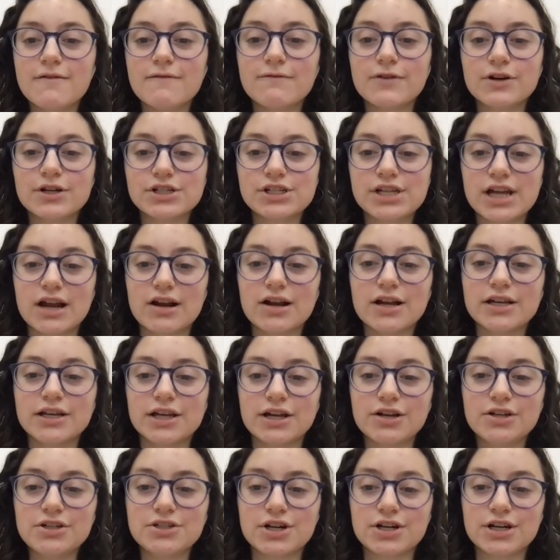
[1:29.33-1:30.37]
for sharing
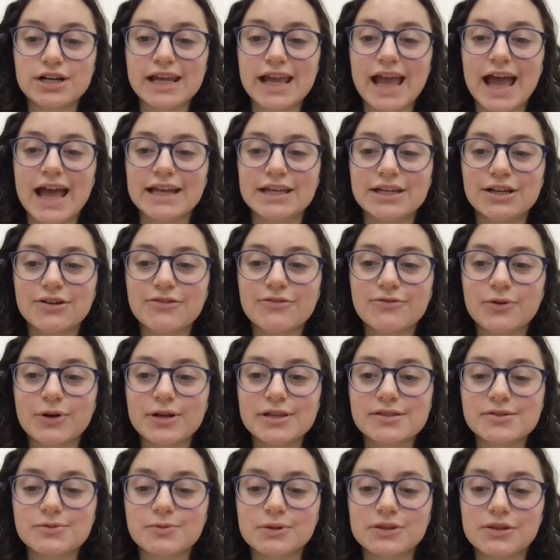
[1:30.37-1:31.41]
your journey and your
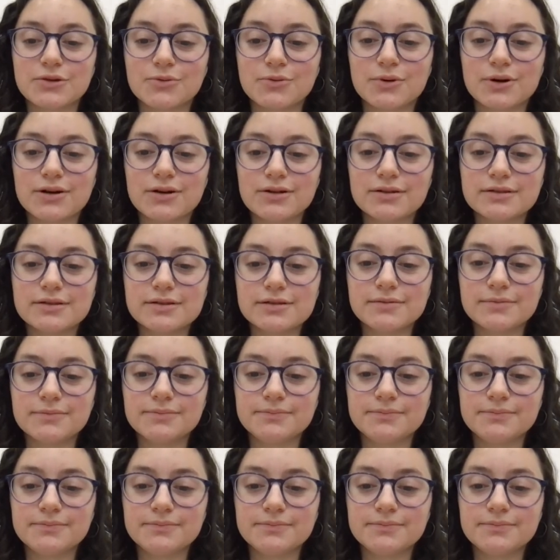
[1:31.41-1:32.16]
voice with the world."